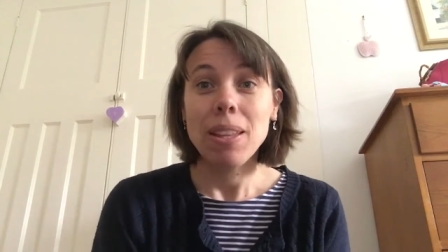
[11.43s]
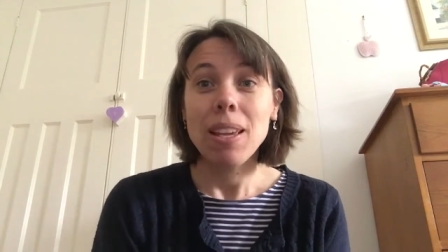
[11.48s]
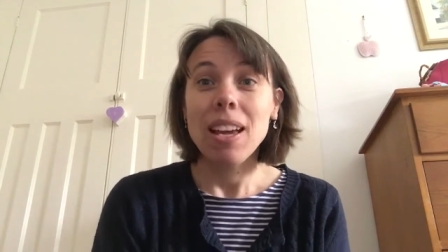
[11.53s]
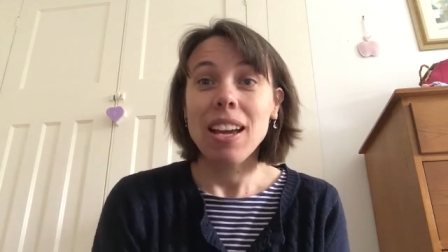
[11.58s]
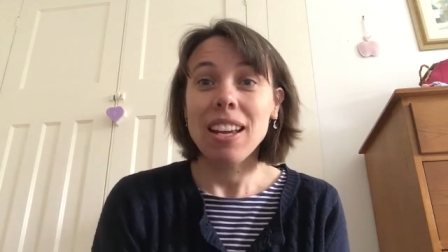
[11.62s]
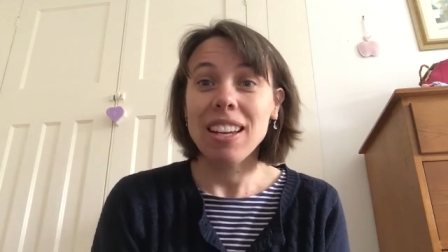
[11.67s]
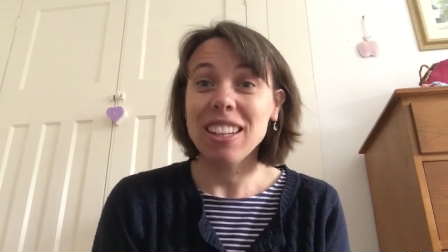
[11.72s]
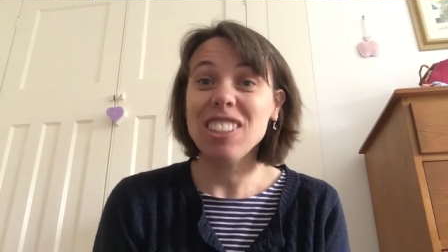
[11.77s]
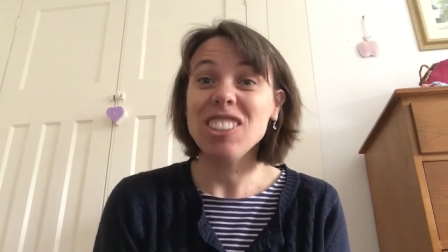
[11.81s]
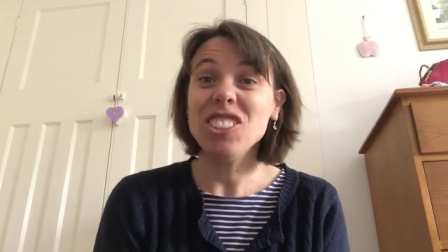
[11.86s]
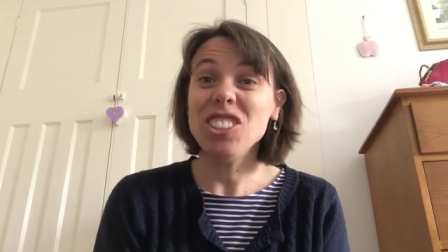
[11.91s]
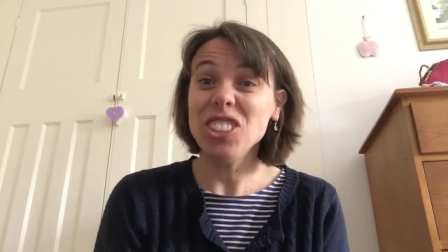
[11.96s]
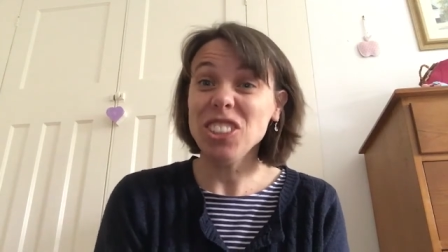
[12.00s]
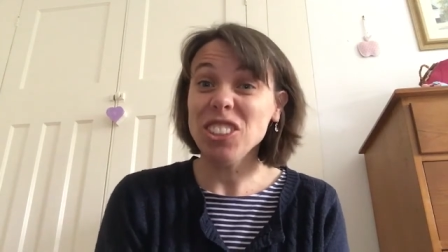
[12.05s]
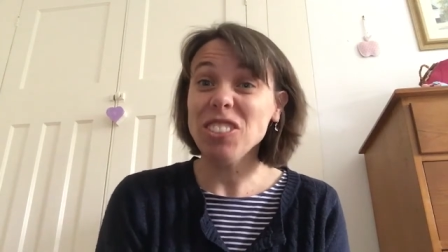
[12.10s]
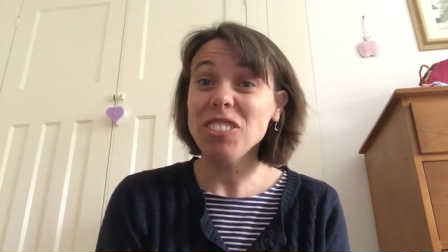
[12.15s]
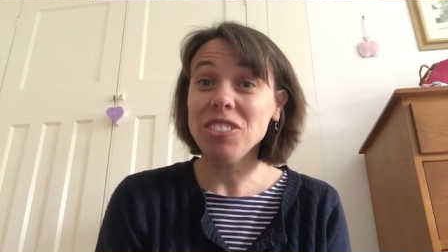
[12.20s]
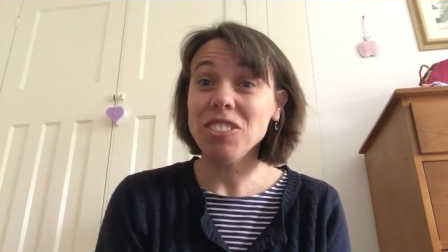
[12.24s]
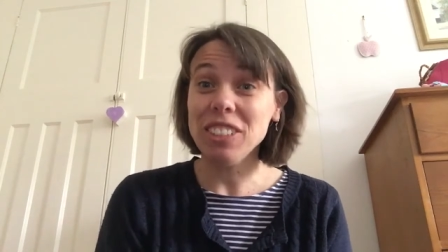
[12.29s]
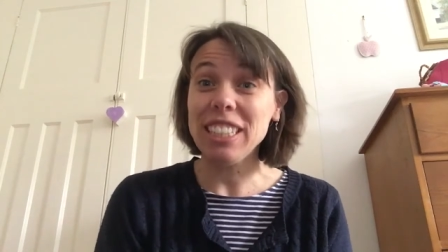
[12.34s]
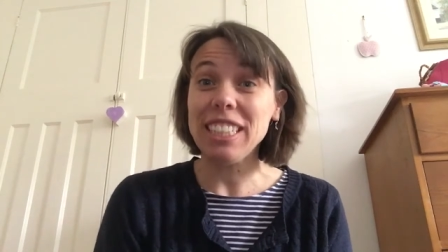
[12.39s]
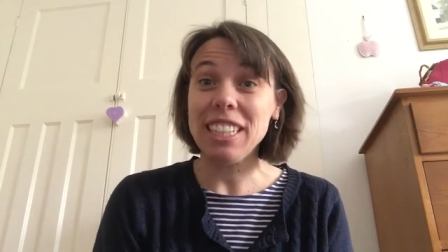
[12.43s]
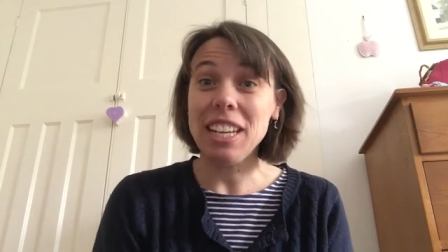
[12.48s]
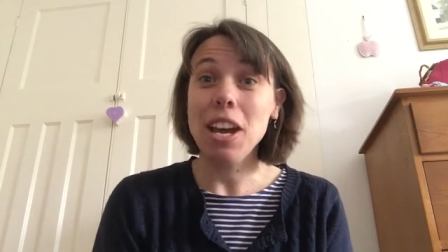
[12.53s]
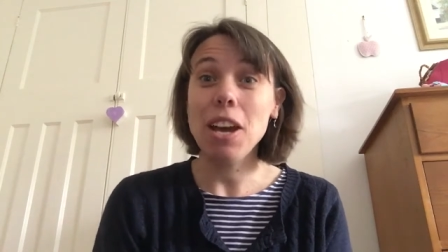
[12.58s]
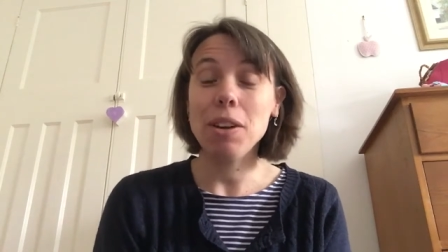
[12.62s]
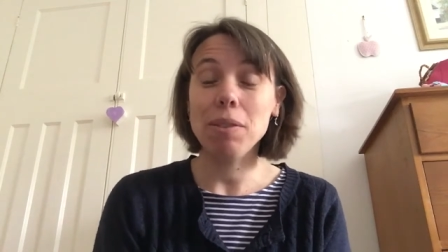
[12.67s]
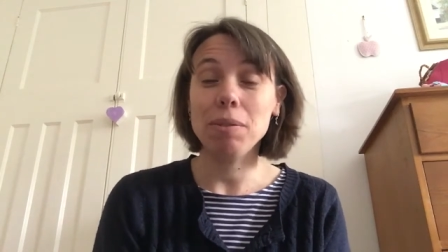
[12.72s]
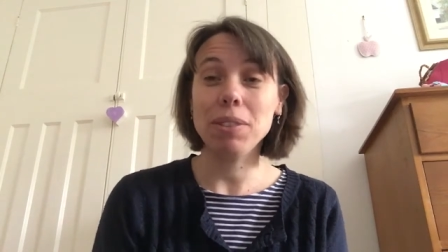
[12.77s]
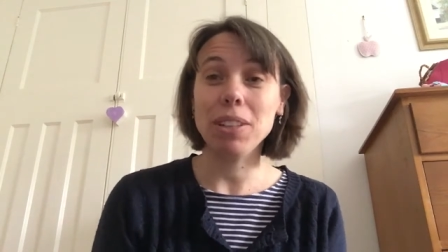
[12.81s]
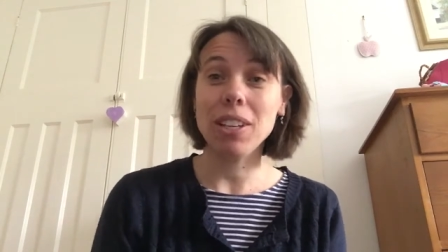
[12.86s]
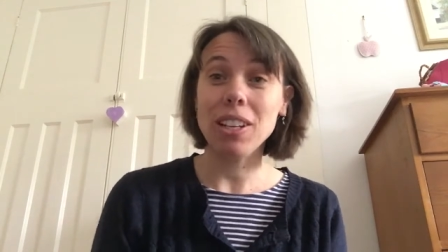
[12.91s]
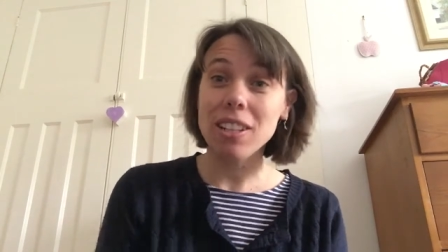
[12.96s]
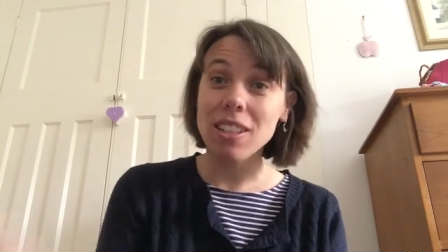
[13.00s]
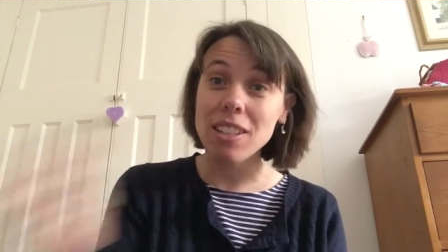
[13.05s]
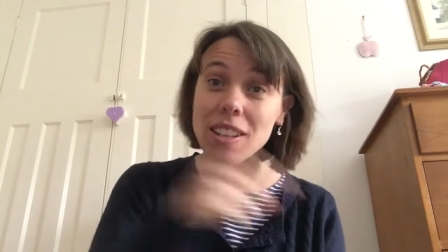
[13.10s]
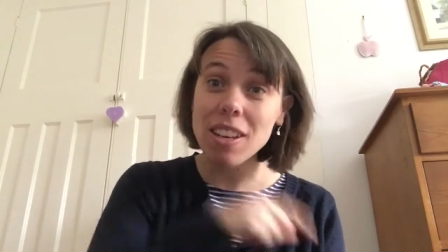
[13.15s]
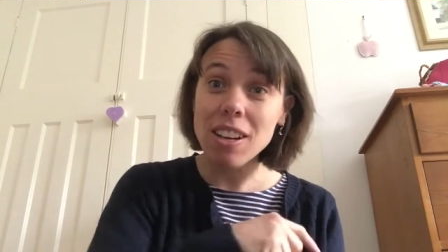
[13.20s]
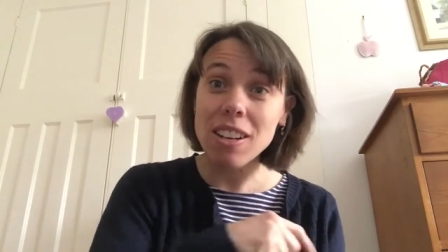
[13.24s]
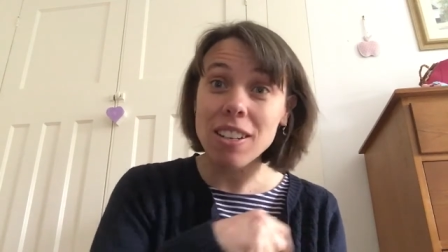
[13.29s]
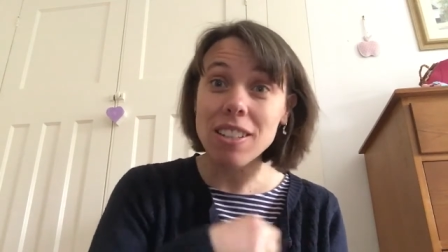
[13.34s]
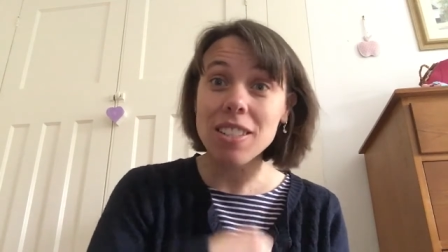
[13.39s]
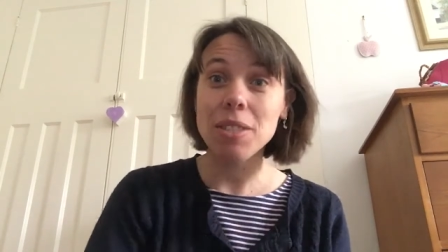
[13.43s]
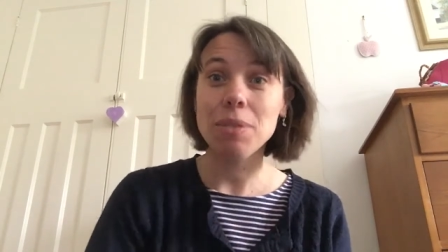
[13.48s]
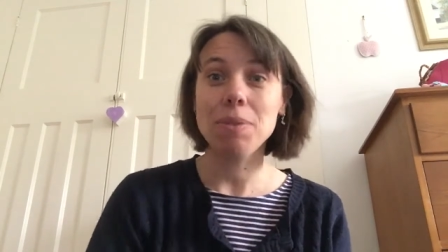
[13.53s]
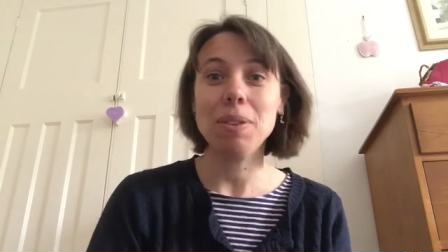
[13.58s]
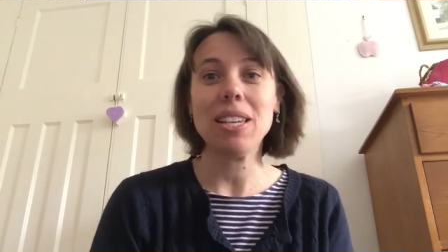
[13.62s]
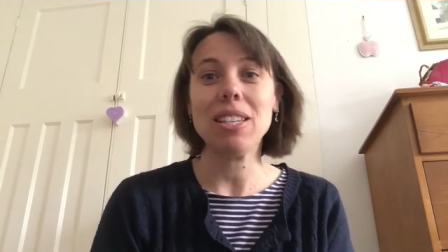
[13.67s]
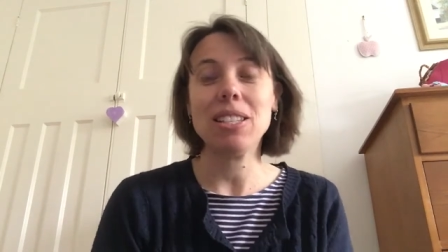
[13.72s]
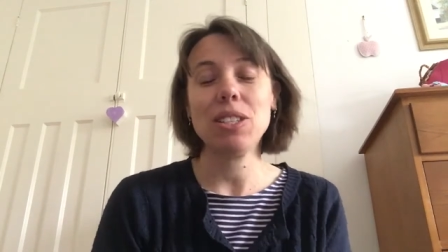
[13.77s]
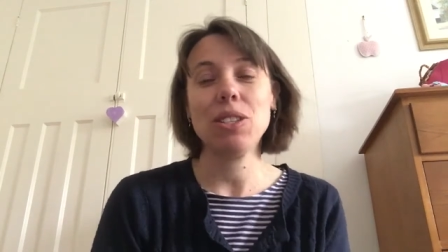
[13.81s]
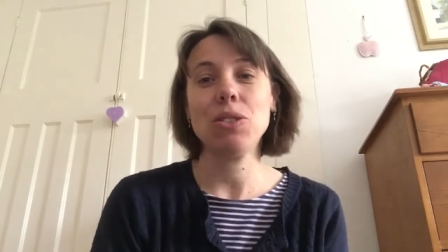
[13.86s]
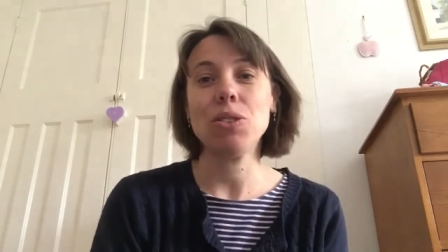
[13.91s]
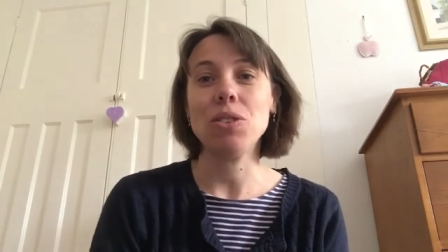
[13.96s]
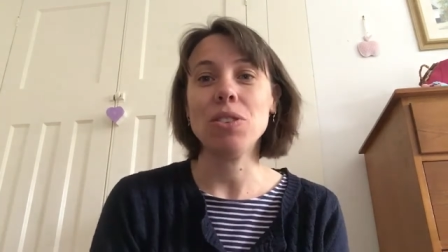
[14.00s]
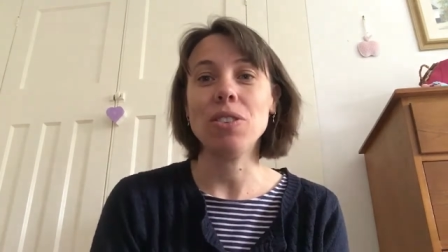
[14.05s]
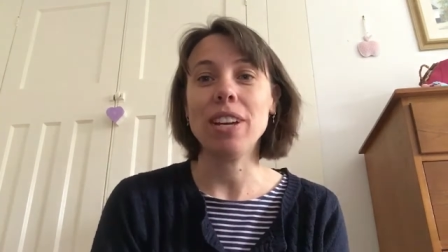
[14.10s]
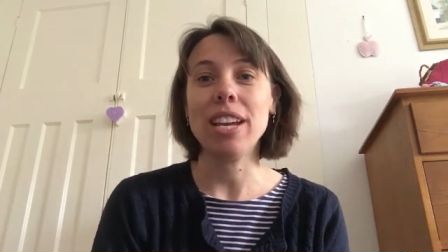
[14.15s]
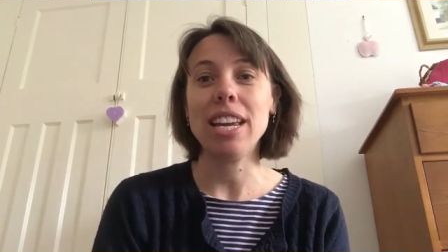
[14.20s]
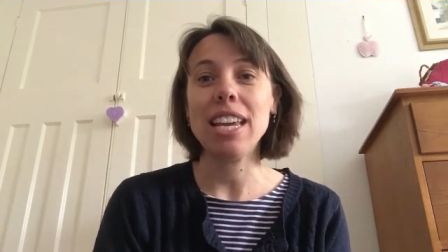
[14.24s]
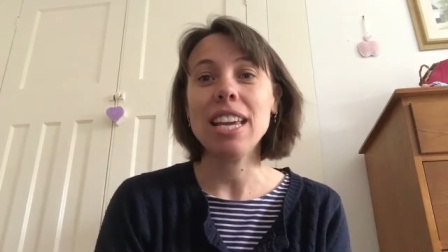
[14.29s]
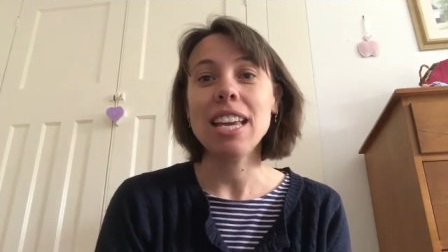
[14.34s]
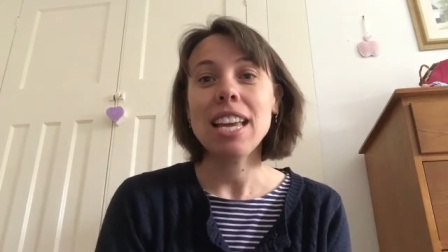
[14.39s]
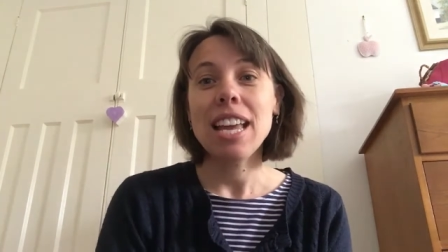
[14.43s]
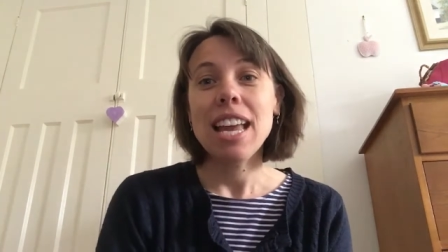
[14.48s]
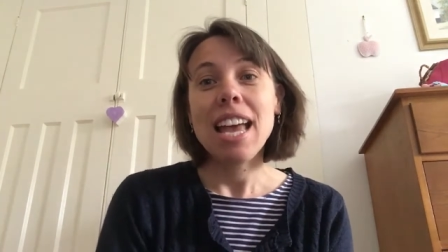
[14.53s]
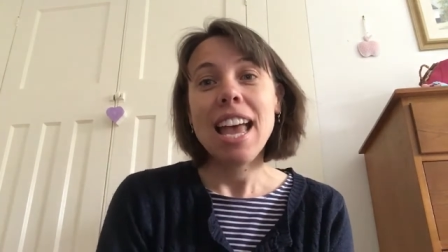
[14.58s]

and I do really hope that last week's story